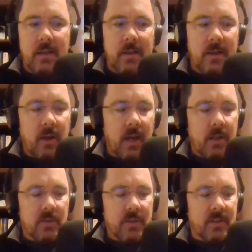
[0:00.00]
Now, I
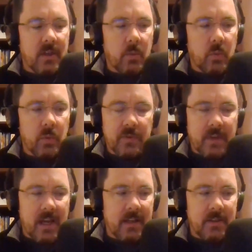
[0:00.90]
used to sit in rooms of
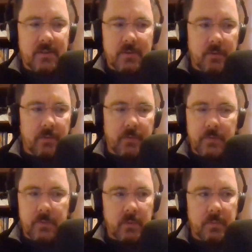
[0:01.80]
guys
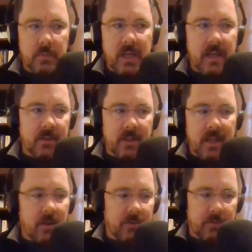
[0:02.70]
and
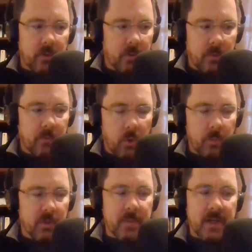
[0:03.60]
gals of home
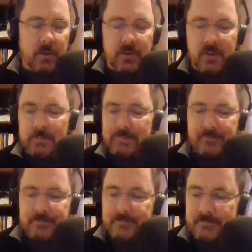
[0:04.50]
inspectors and
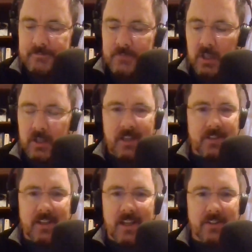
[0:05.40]
guys
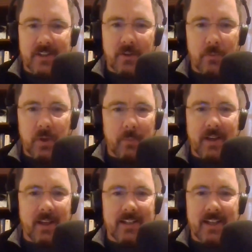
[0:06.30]
and gals. What am I,
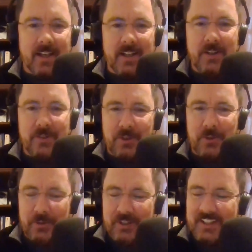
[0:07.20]
like 90 years
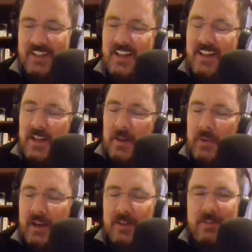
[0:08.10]
old?
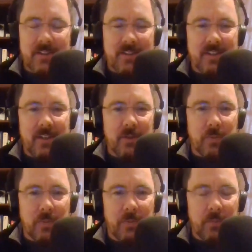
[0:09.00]
But I used to sit in these
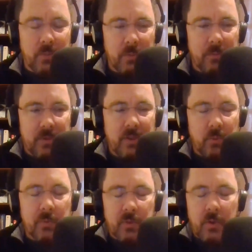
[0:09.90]

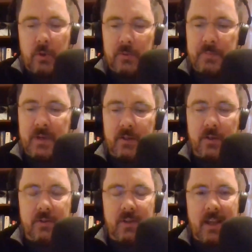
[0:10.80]
rooms with home
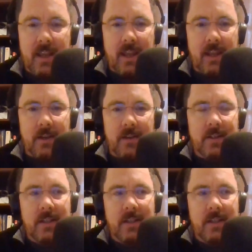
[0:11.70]
inspectors, and